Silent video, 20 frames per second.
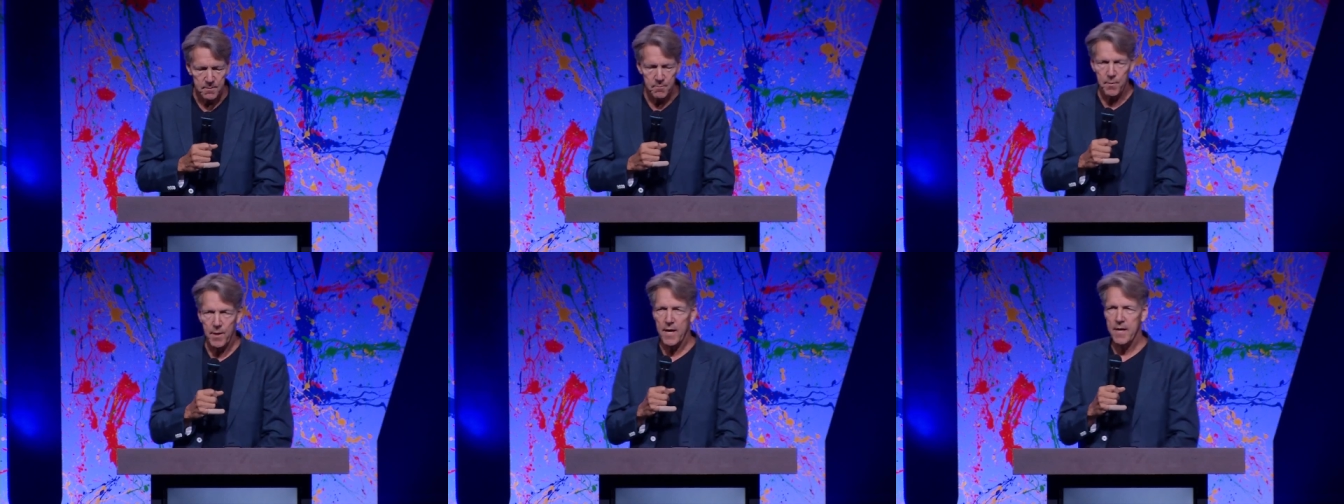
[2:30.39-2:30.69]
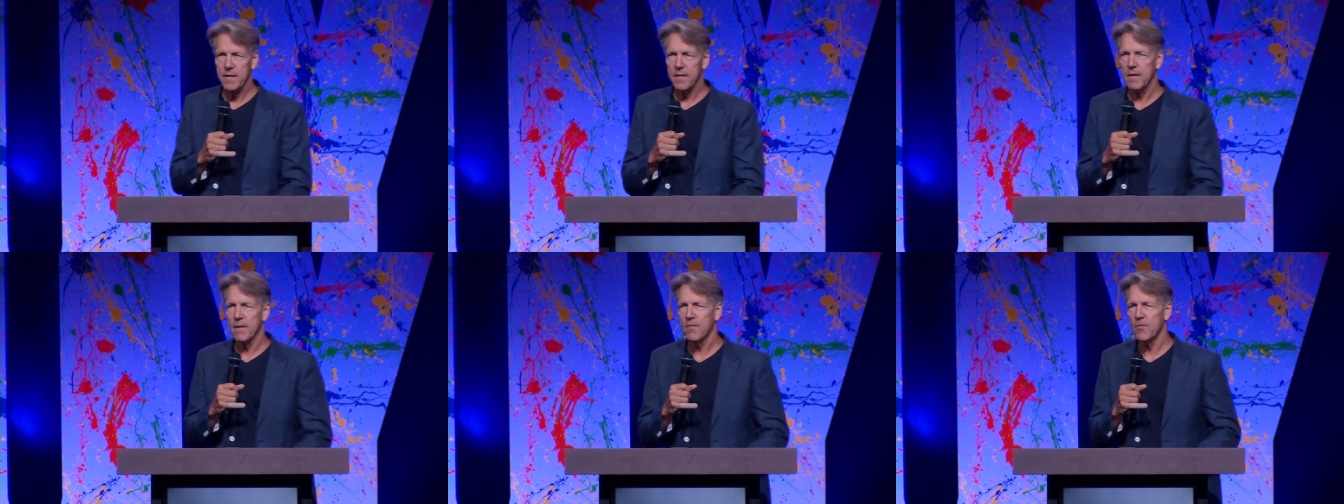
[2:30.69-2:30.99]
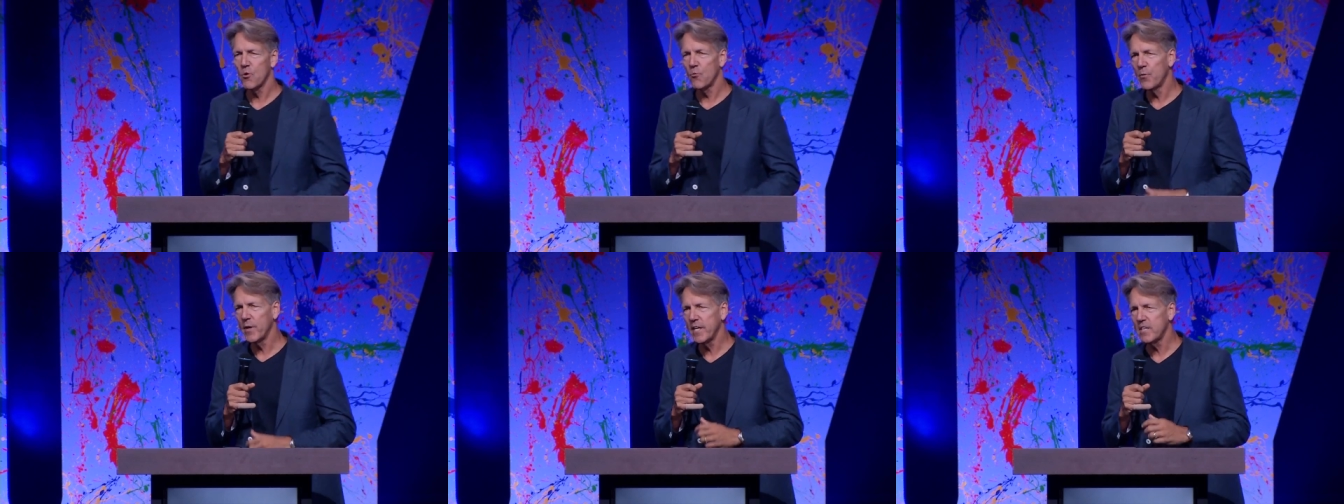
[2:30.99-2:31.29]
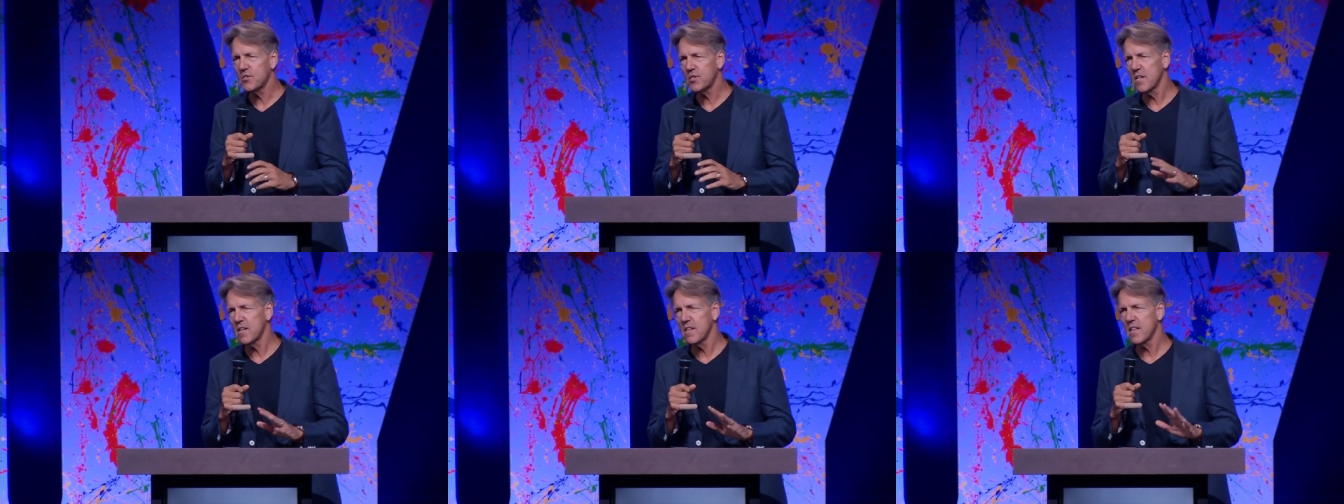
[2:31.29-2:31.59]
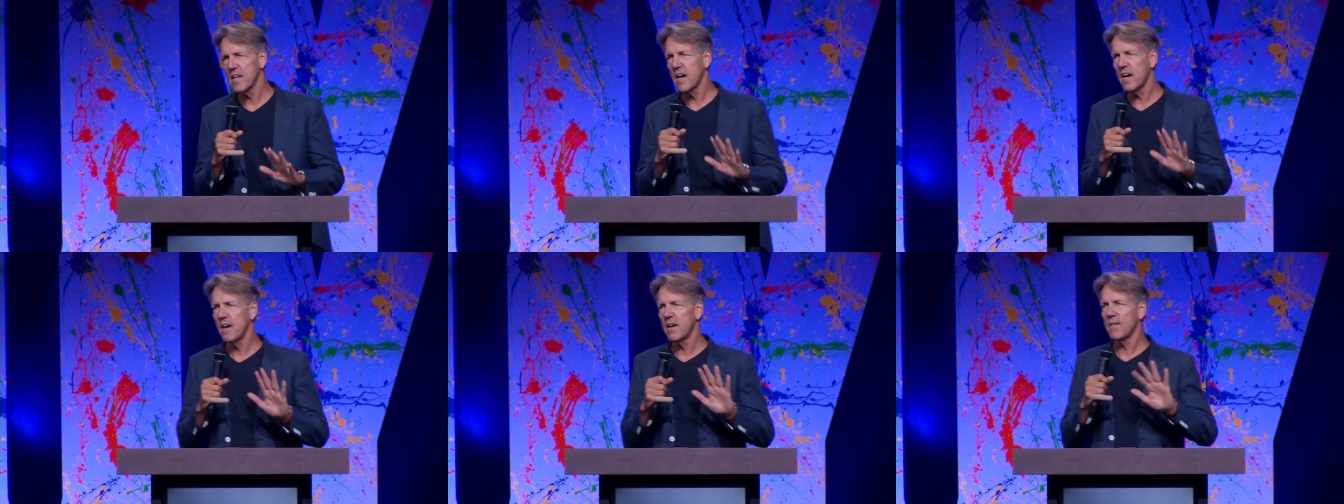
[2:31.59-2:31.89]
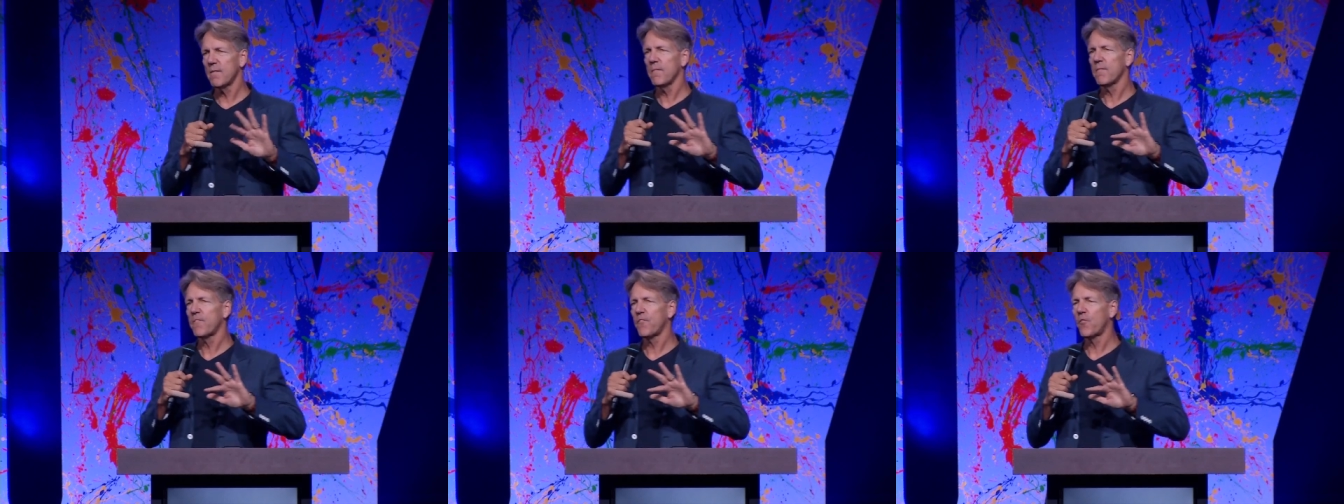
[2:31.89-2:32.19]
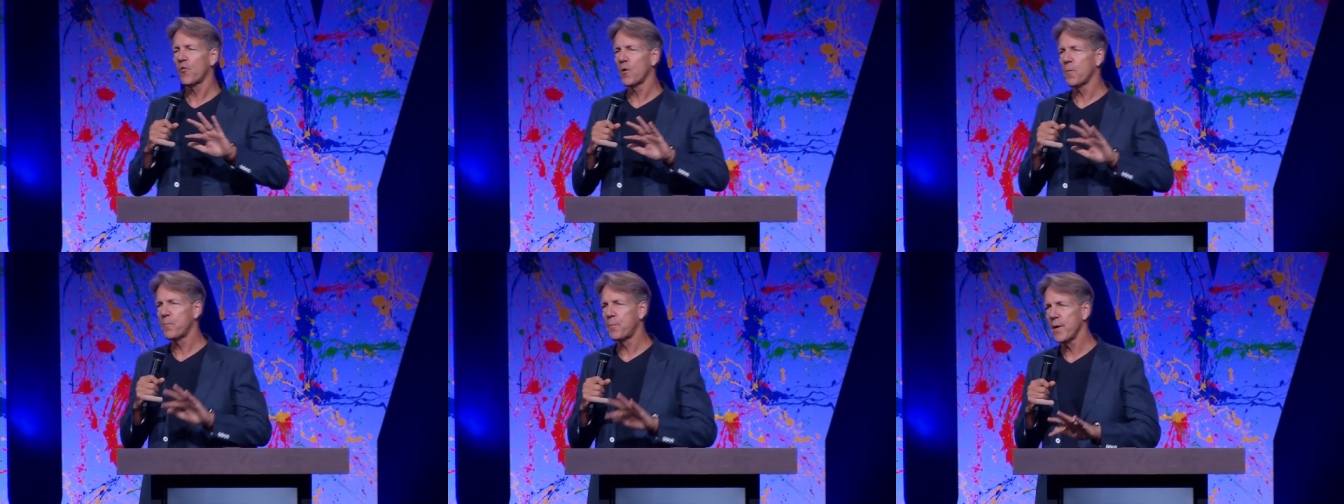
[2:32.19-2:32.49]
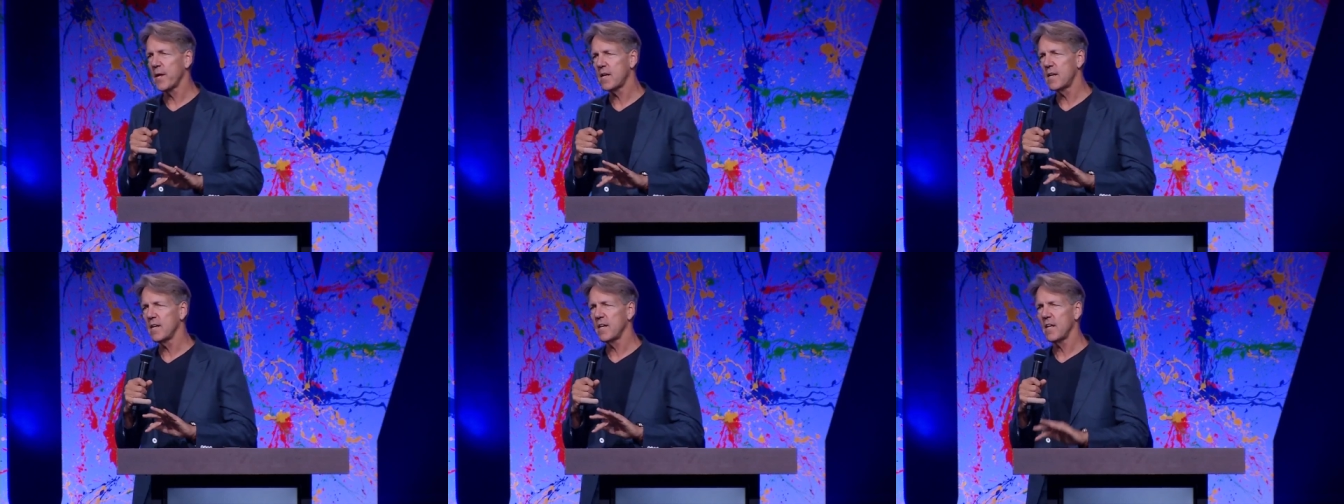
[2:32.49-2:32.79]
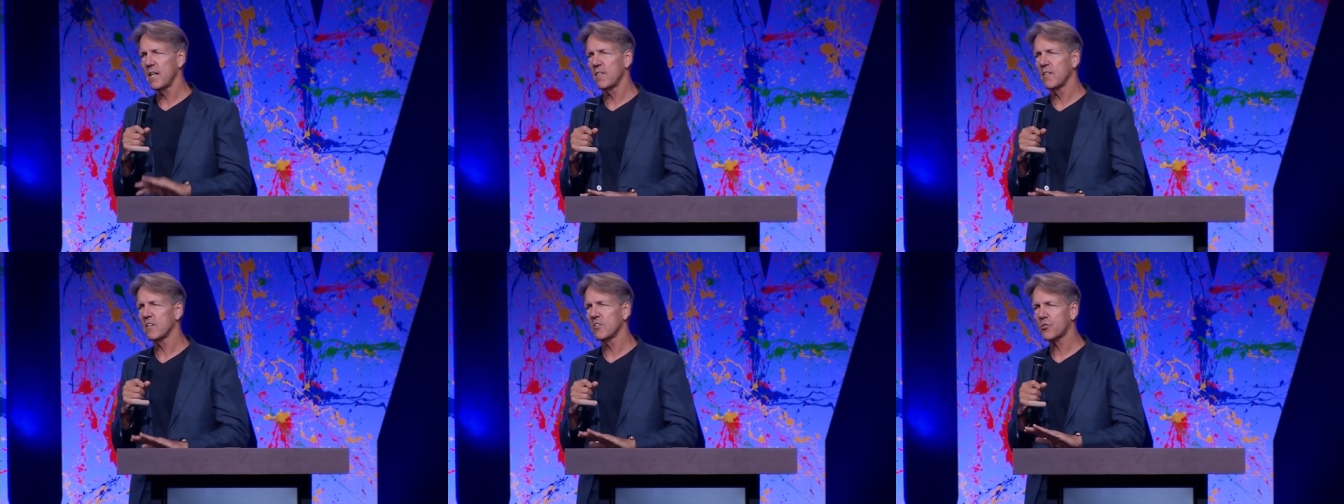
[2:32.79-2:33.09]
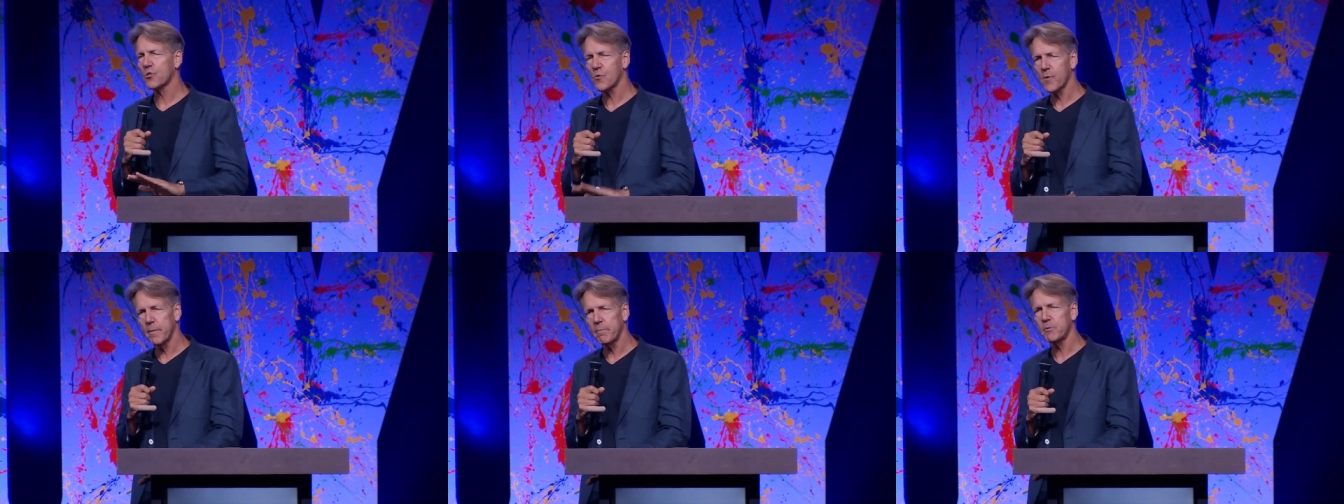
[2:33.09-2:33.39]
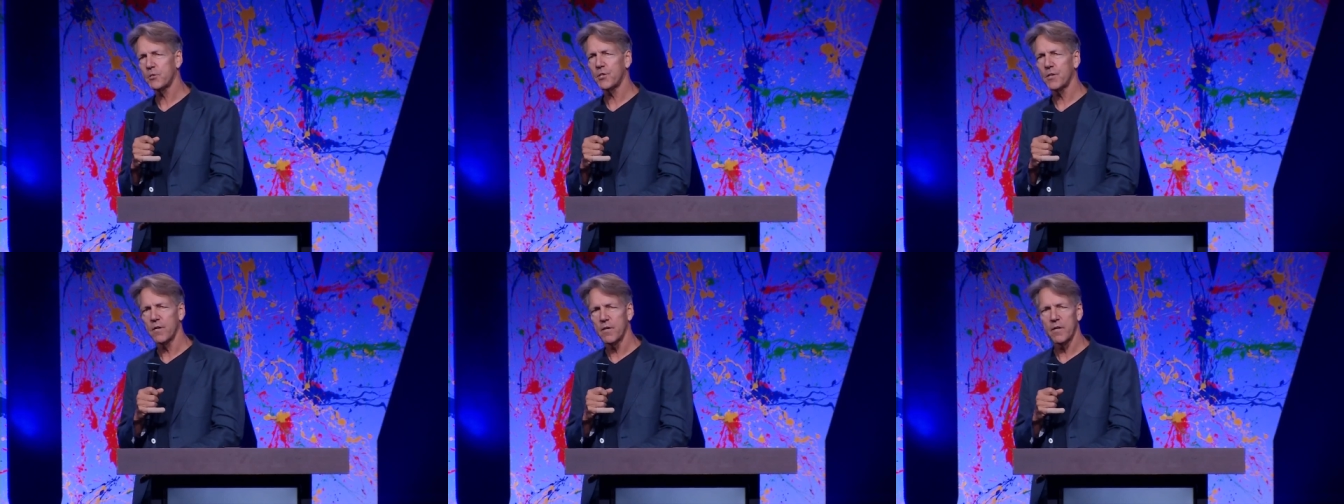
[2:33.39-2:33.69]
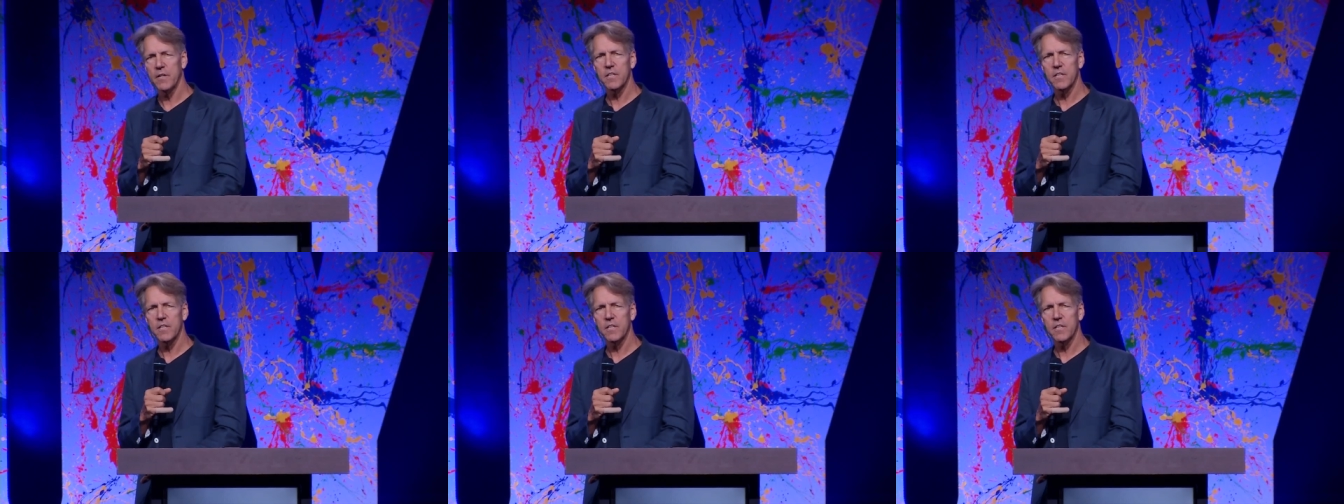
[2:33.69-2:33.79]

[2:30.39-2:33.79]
But the reason they're forbidden in the Scripture